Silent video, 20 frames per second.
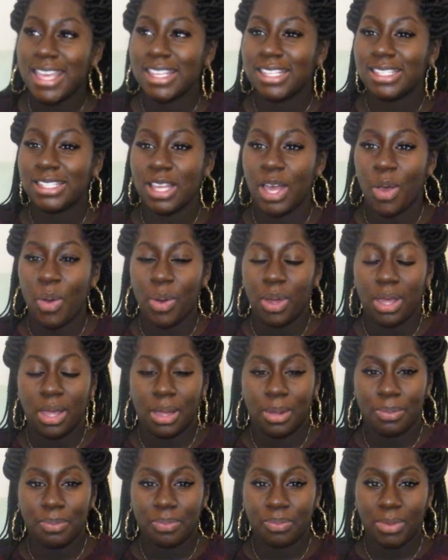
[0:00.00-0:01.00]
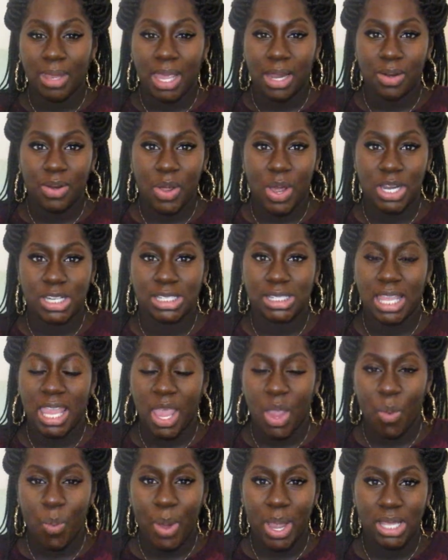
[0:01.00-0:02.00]
So I don't know, I just
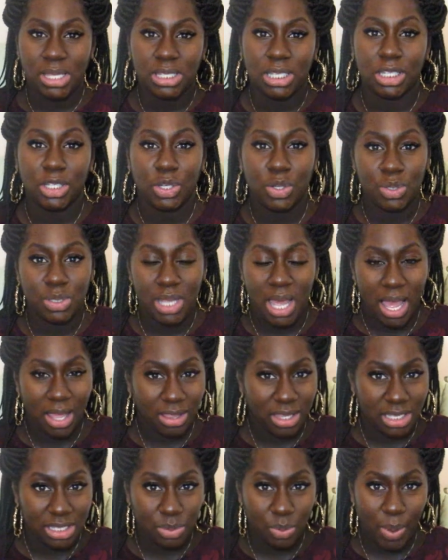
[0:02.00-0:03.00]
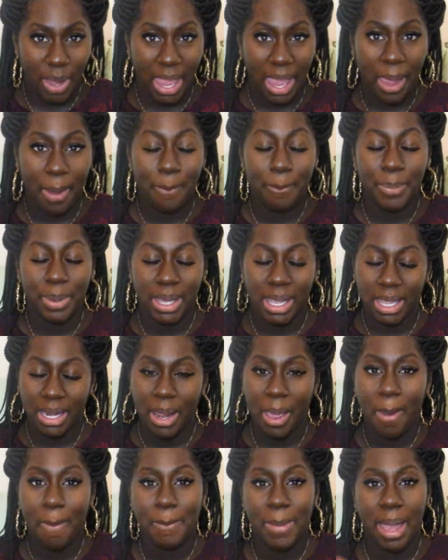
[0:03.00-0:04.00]
can't wait to lose all this weight. But
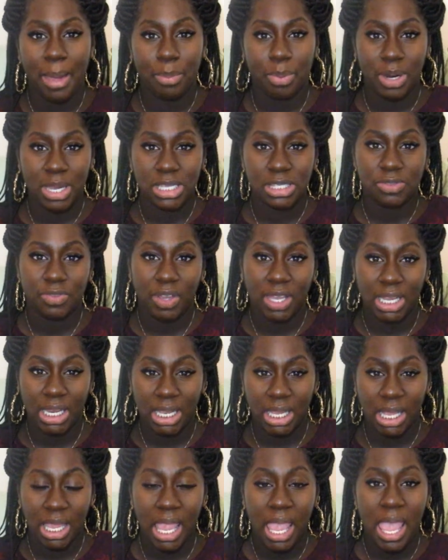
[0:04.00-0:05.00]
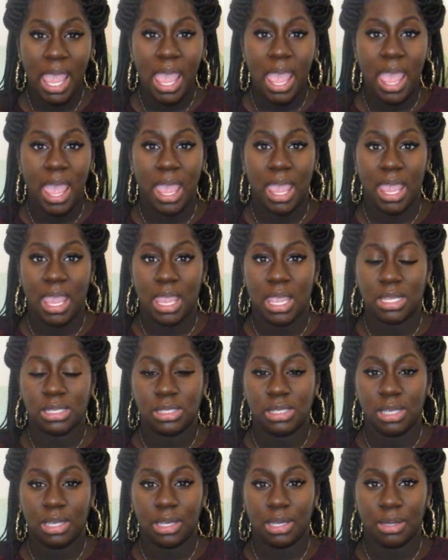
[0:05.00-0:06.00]
by breastfeeding
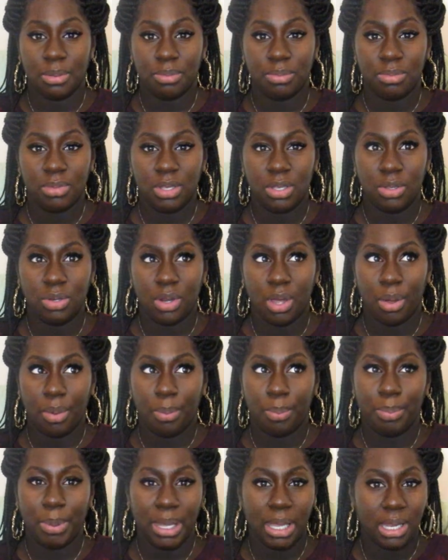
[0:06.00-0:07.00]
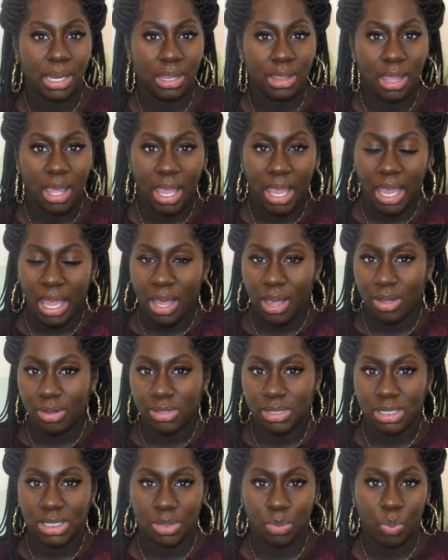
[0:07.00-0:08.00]
and you know, being in the
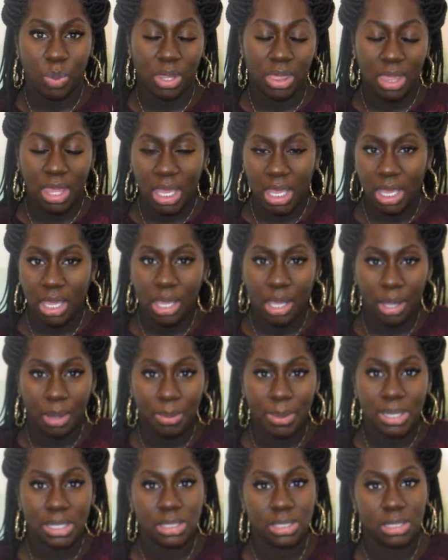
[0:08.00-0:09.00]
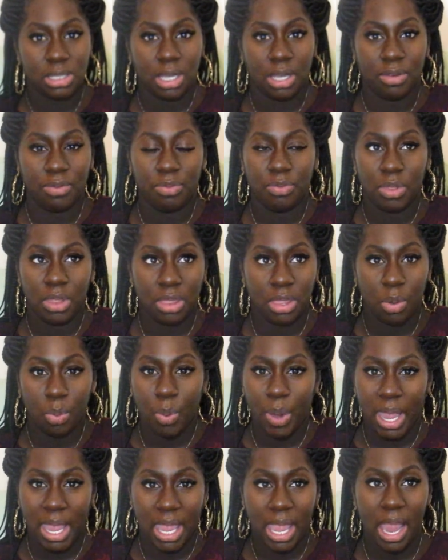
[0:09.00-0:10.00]
house with him and stuff, the
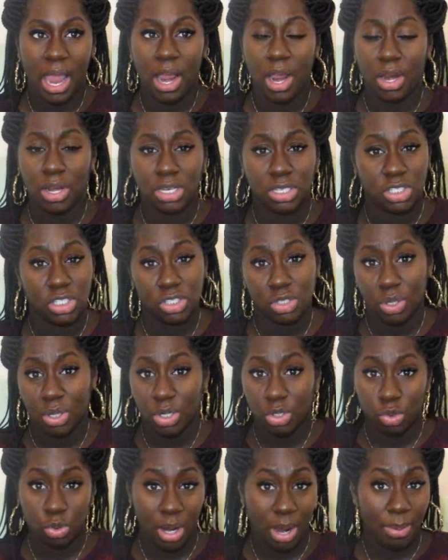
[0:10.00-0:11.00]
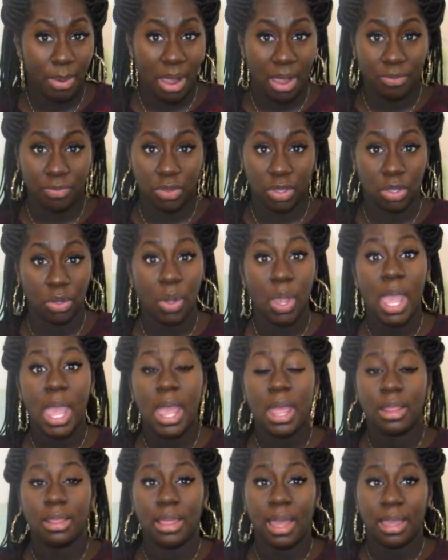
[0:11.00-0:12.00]
weight, I heard, is just gonna drop off of you.
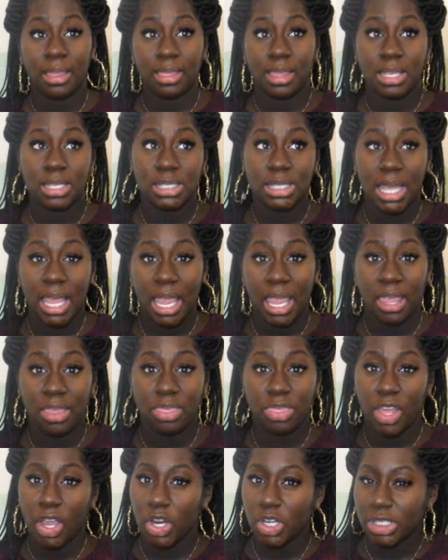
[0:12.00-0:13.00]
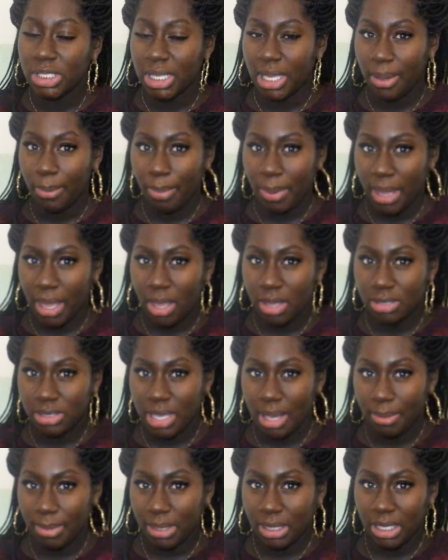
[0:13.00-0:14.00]
Like, they say 13 pounds,
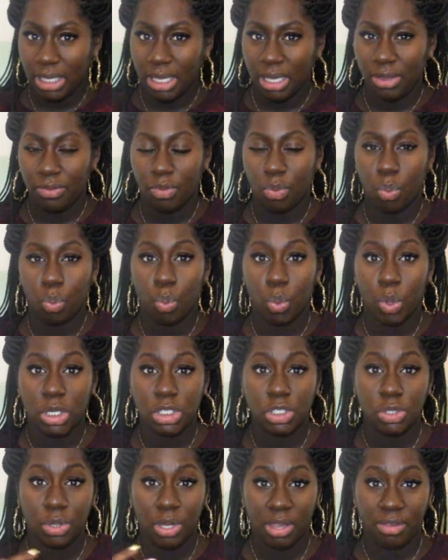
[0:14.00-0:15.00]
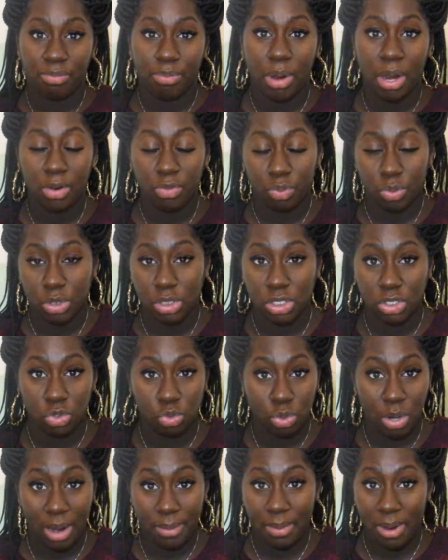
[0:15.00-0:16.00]
I believe, once you give birth, will just
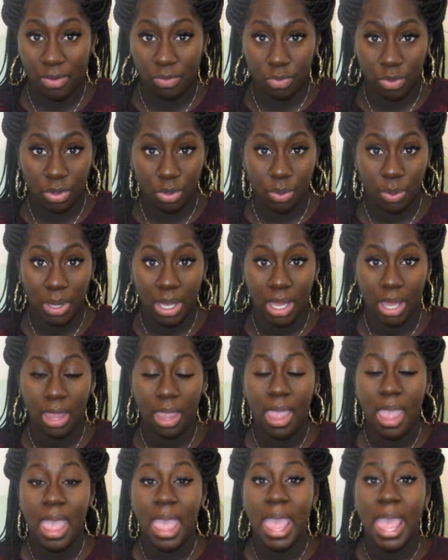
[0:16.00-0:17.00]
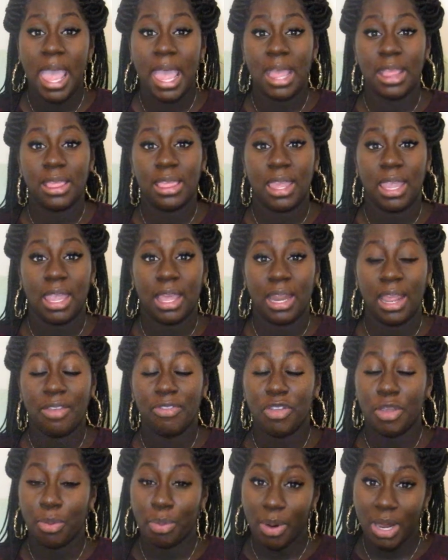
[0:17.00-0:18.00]
drop off real quick. And then if
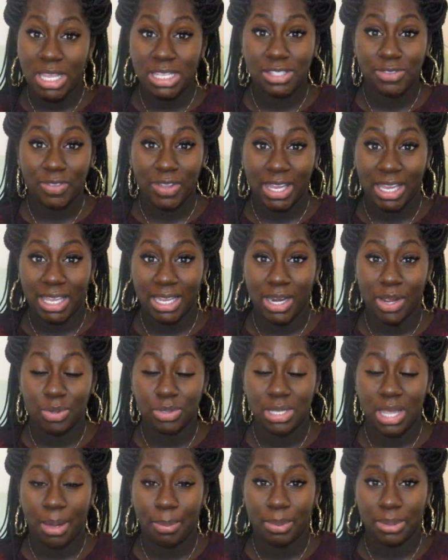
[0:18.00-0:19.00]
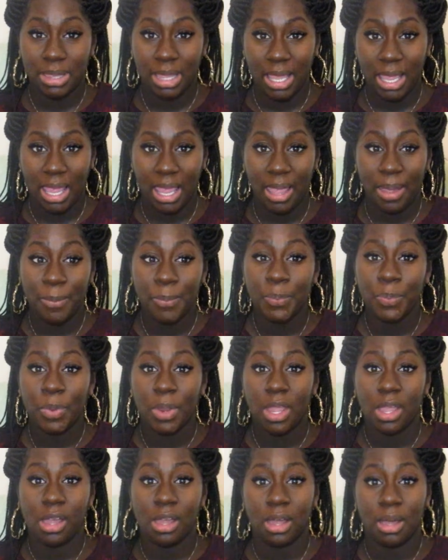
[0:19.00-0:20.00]
you breastfeed on top of that,
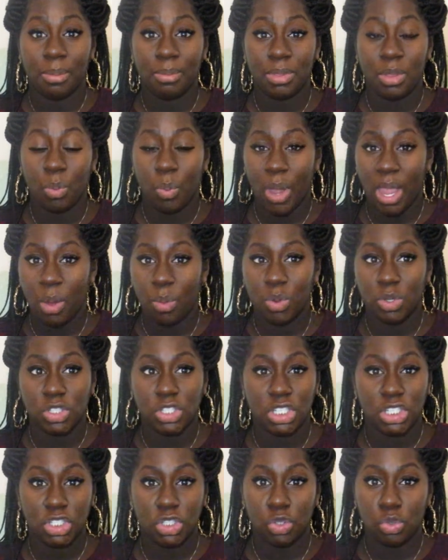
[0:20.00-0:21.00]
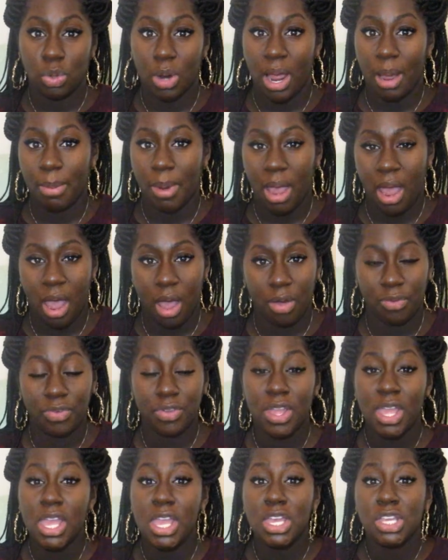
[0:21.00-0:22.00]
the weight will just drop off.
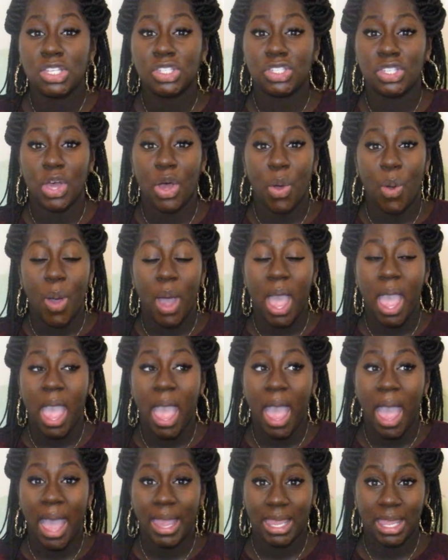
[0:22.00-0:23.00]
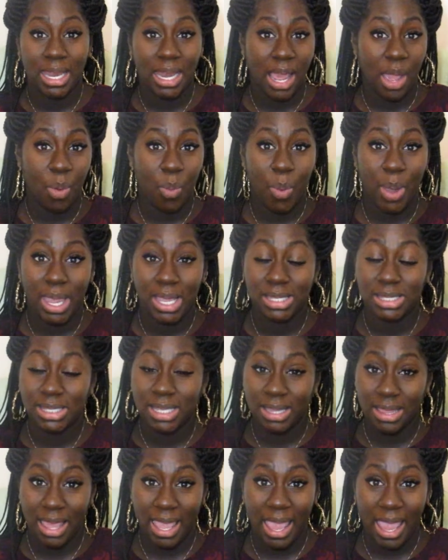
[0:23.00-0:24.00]
So I cannot wait
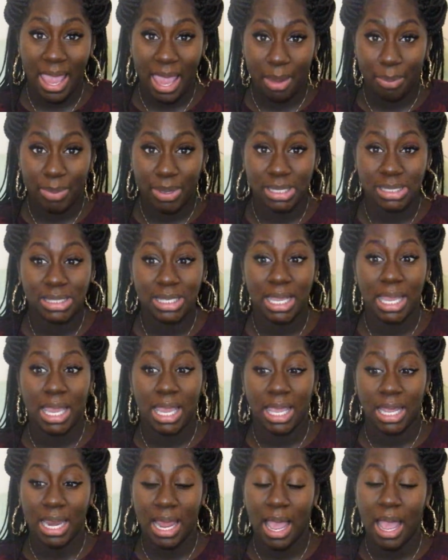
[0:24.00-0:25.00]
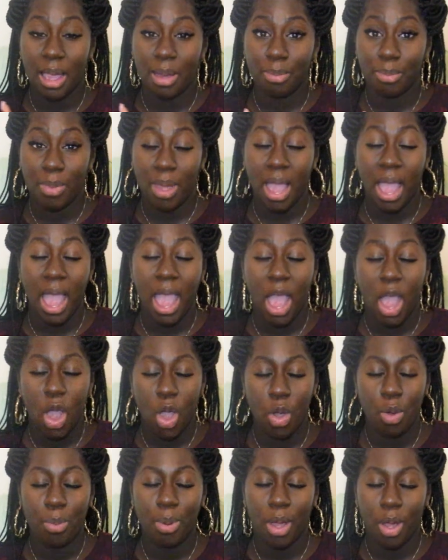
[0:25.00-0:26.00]
till that happens, and I
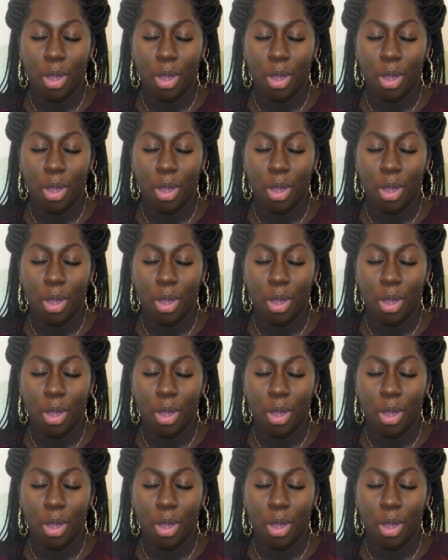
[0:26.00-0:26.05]
hope